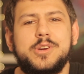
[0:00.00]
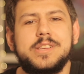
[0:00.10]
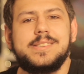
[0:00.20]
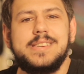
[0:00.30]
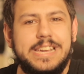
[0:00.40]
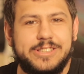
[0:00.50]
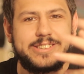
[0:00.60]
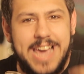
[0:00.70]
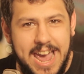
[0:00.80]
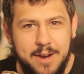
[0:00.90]
you can see
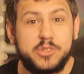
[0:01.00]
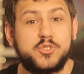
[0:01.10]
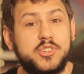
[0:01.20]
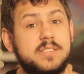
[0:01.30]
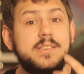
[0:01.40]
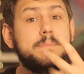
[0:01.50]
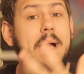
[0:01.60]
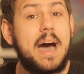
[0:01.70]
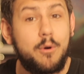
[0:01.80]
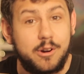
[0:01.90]
today, once she's in
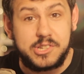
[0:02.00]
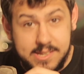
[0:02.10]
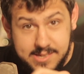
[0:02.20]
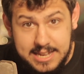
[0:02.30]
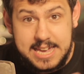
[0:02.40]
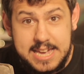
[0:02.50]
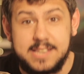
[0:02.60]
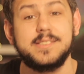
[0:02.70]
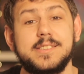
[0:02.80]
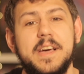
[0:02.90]
power, she has the
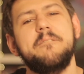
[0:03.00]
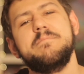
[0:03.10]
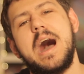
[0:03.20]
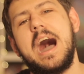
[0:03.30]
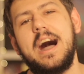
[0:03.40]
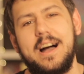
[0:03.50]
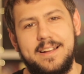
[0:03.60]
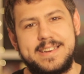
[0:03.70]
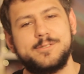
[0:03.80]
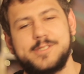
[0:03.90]
keys. Now
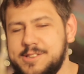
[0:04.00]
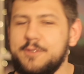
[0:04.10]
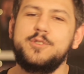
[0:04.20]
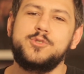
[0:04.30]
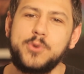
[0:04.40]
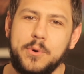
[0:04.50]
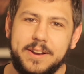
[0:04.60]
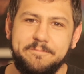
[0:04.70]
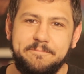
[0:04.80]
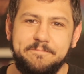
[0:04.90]
it's a different
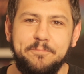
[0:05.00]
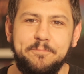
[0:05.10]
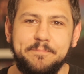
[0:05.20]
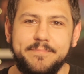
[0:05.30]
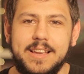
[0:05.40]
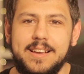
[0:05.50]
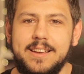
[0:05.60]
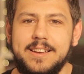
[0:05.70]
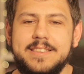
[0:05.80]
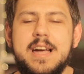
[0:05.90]
story.
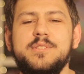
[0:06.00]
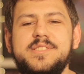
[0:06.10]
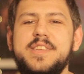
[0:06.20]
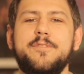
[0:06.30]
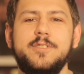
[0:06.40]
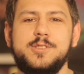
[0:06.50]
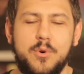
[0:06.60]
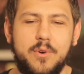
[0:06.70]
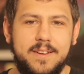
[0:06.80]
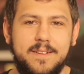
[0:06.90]
Now it's a different
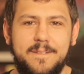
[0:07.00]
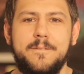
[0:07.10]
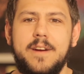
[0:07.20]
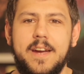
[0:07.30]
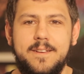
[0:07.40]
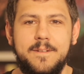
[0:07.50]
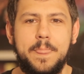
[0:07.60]
story, right?